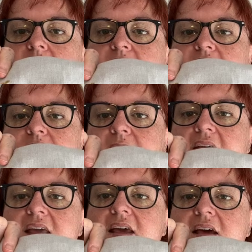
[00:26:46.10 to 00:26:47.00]
this bit
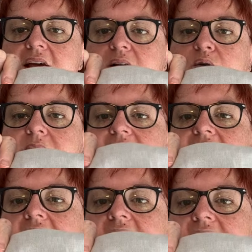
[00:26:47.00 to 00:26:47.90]
here had all been
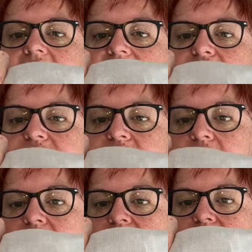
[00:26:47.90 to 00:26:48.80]
done,
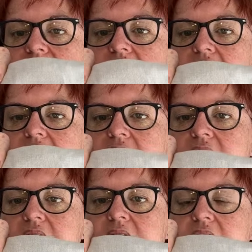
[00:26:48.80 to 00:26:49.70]
so
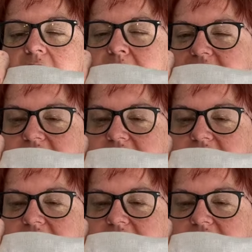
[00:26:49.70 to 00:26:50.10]
I picked